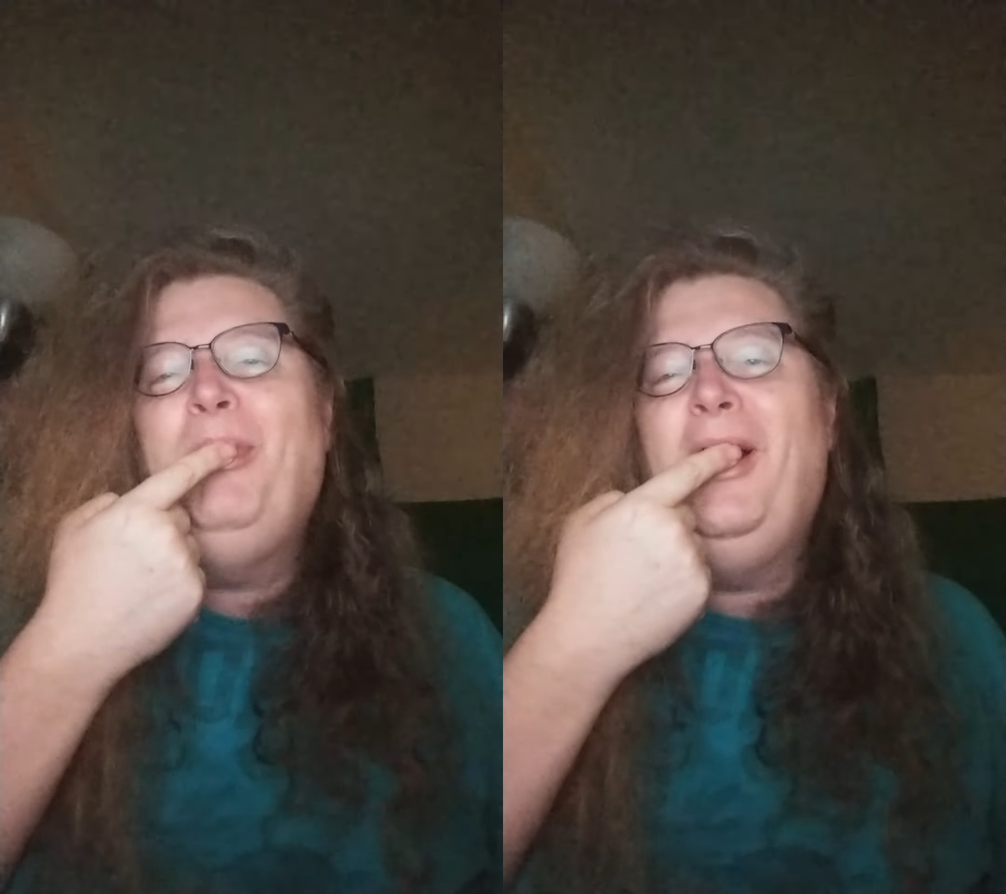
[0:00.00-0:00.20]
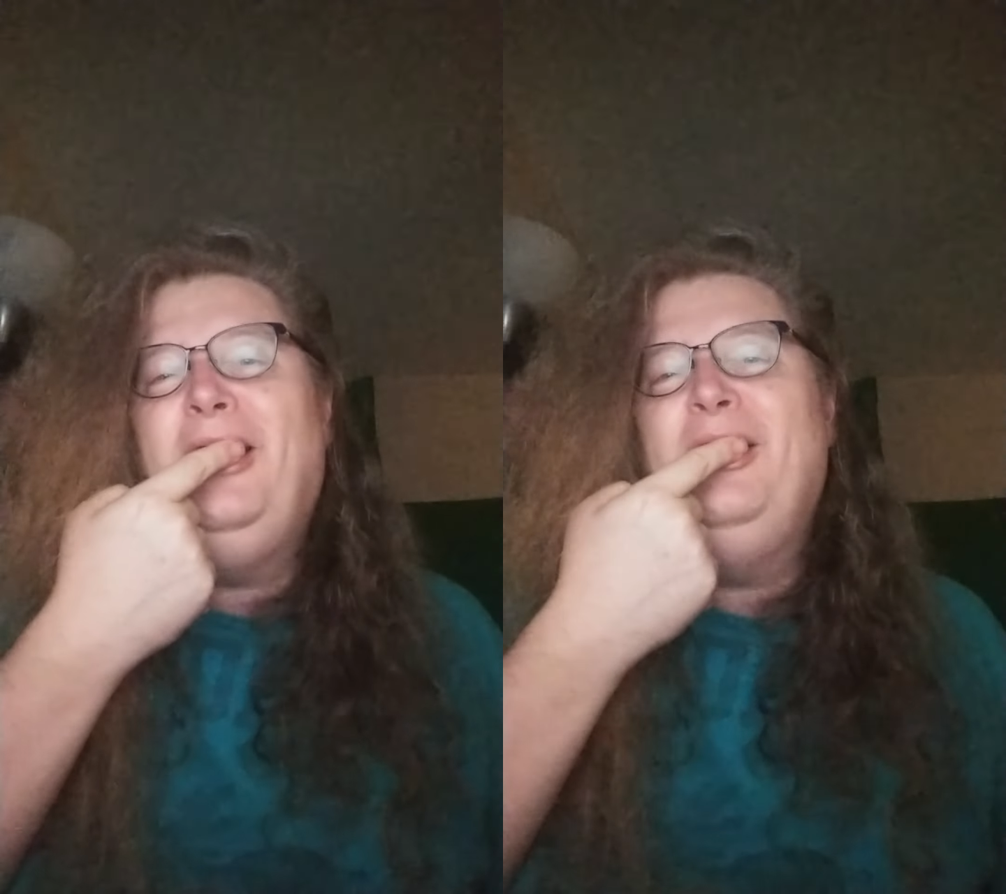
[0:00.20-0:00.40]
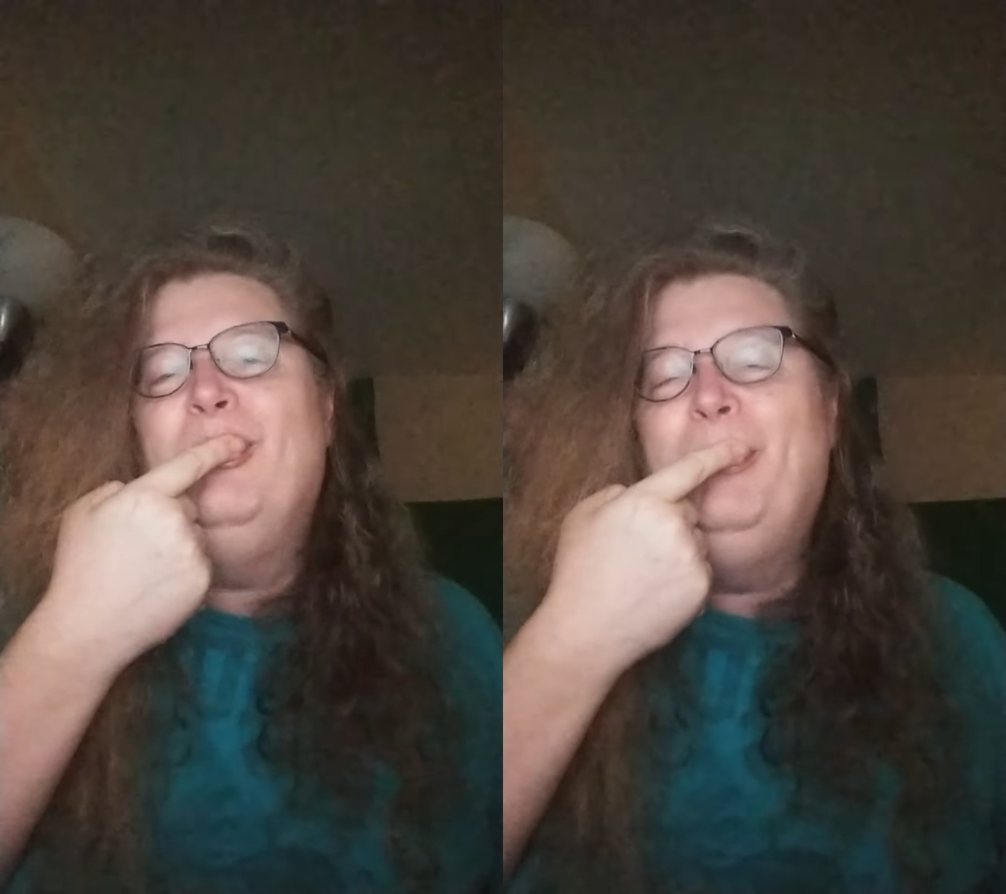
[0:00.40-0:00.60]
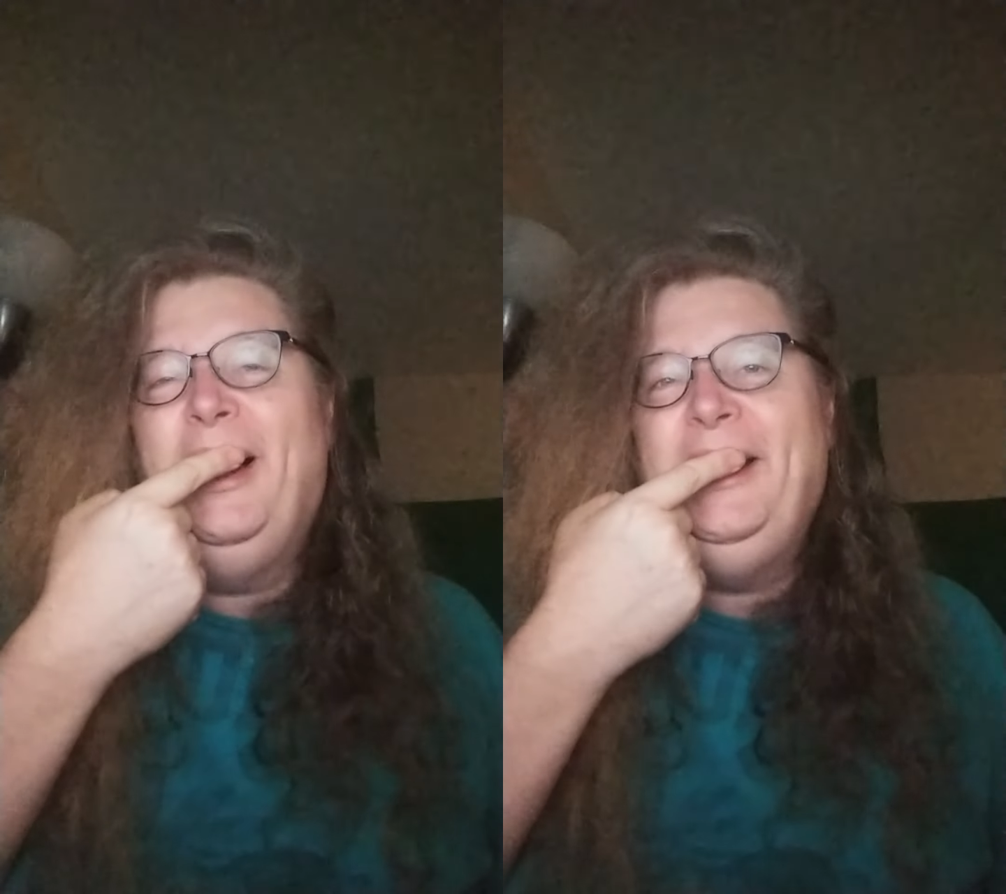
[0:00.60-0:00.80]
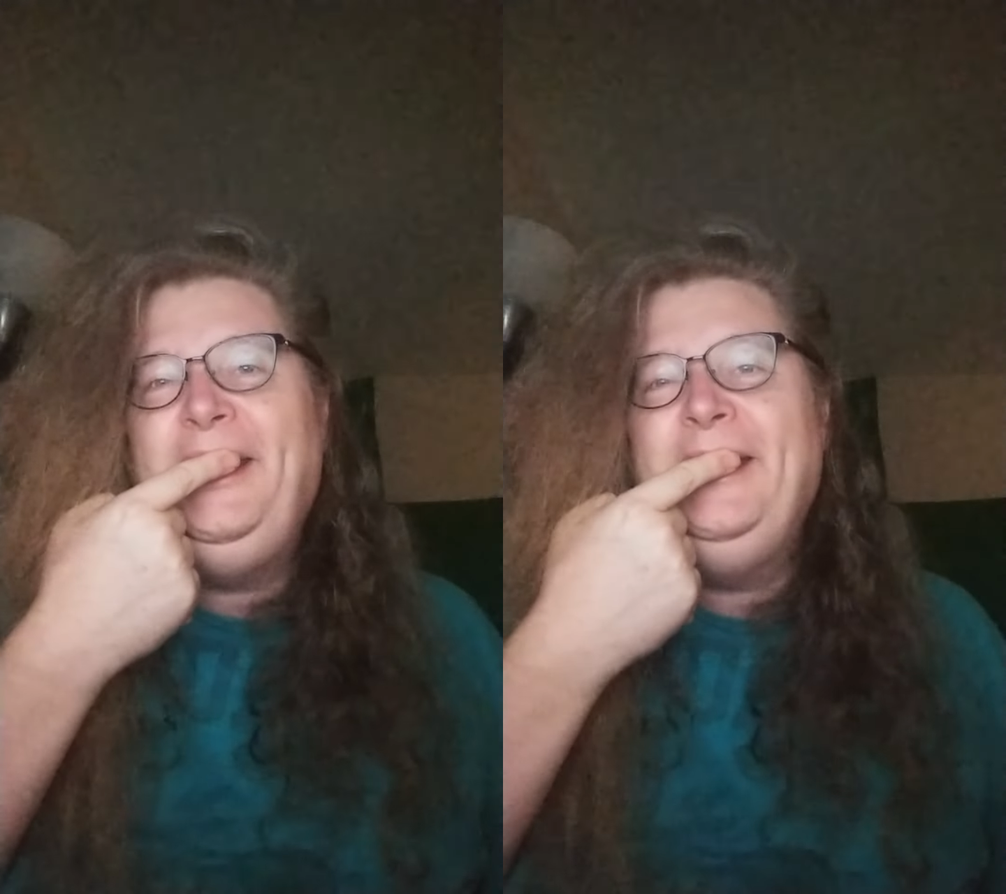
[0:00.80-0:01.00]
part of the
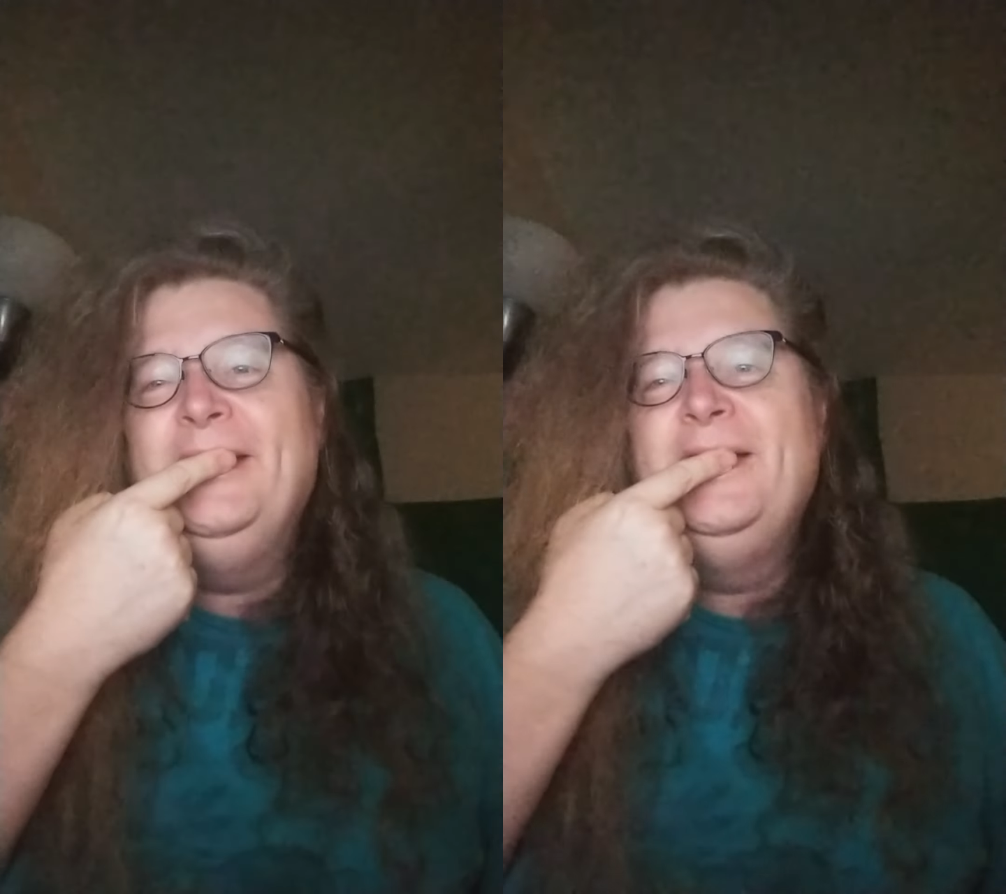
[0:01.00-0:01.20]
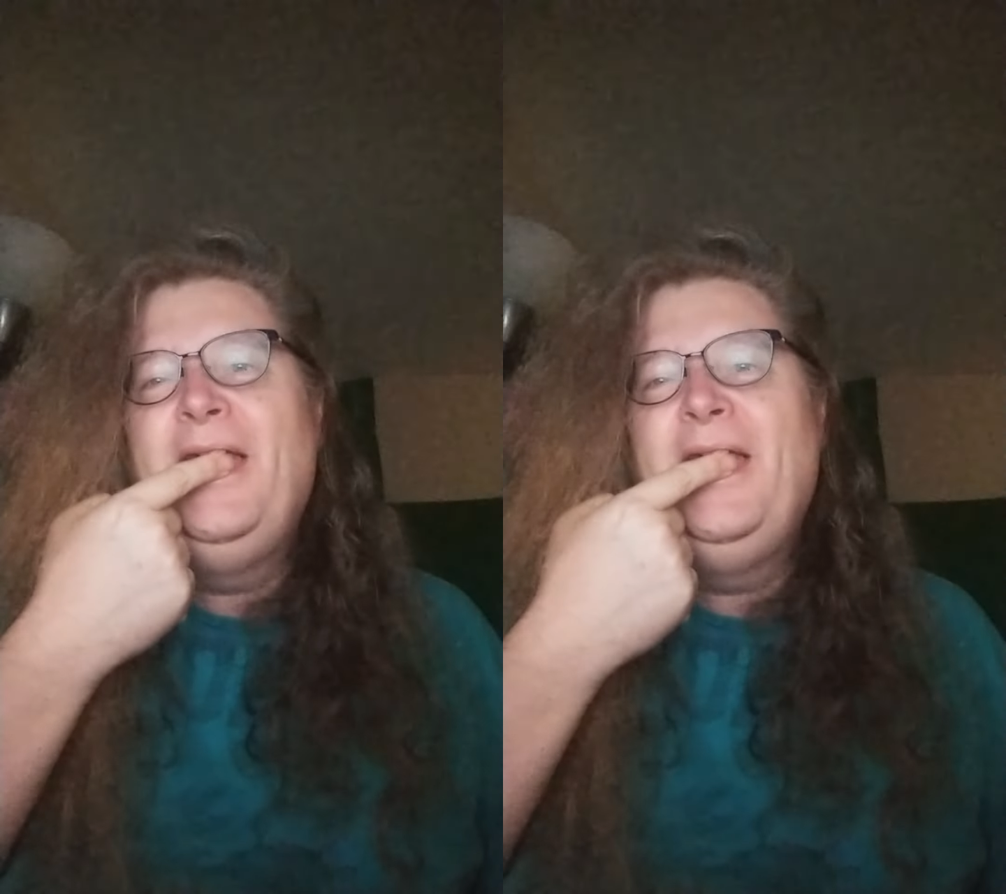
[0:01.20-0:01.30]
body,